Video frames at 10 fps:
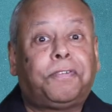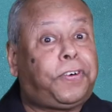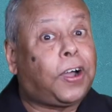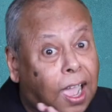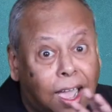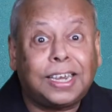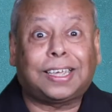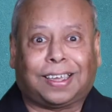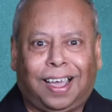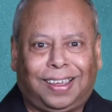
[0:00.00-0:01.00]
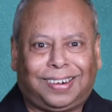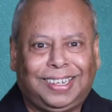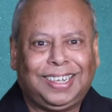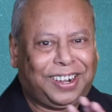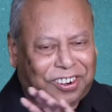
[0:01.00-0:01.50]
a Ferrari
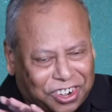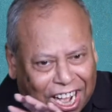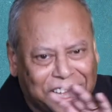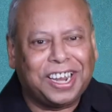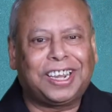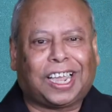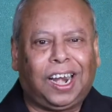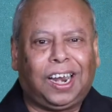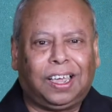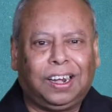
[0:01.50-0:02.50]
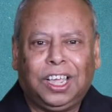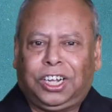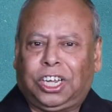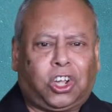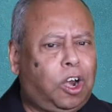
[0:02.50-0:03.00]
car, red in color.
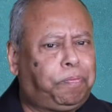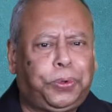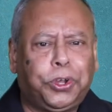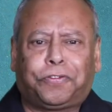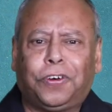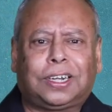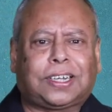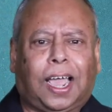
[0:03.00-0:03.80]
It has got beautiful